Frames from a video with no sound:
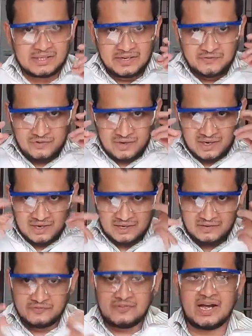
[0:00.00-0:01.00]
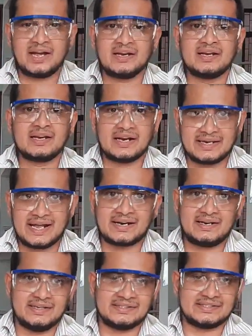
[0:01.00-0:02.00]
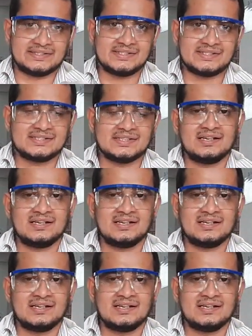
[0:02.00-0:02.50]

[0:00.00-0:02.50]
if you are wearing contact lenses,